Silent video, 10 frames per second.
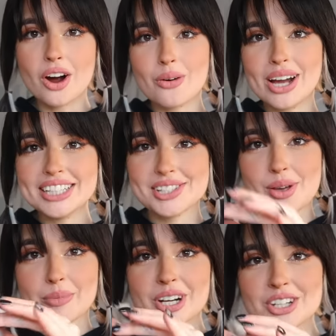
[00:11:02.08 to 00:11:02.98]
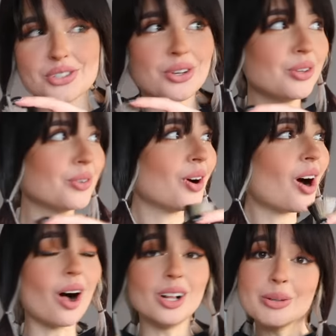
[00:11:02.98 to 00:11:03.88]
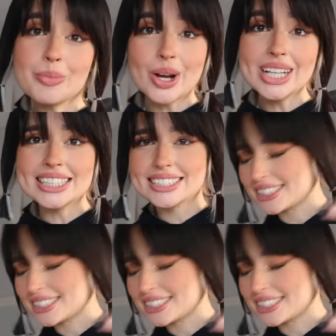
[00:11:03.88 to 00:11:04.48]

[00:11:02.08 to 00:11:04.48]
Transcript: Alright, so I'm gonna show you all the braids.